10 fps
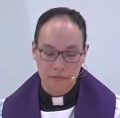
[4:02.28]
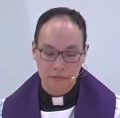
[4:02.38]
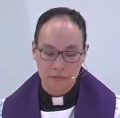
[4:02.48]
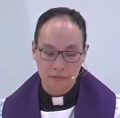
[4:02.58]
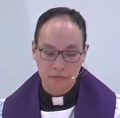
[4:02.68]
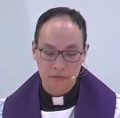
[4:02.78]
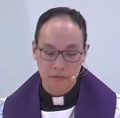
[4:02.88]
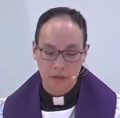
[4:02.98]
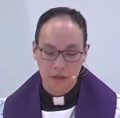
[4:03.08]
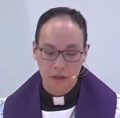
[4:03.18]

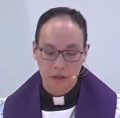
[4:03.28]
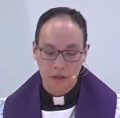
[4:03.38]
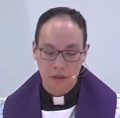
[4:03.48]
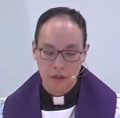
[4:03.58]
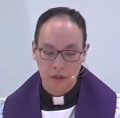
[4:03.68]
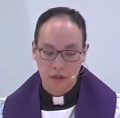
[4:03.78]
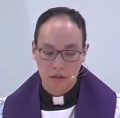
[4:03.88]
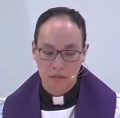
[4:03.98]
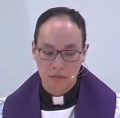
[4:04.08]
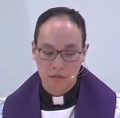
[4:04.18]

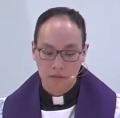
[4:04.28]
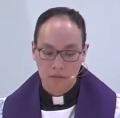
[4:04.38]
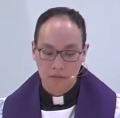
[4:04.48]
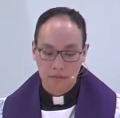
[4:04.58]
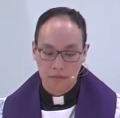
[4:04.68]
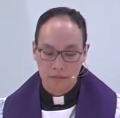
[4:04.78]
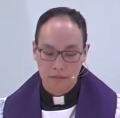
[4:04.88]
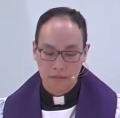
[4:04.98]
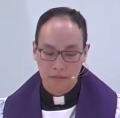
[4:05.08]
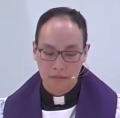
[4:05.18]

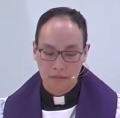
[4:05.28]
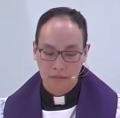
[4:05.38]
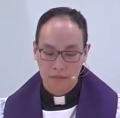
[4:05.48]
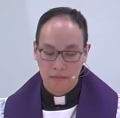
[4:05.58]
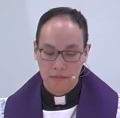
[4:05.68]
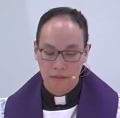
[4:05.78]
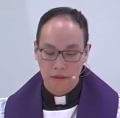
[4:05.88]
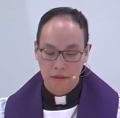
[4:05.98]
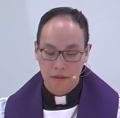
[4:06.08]
[no speech]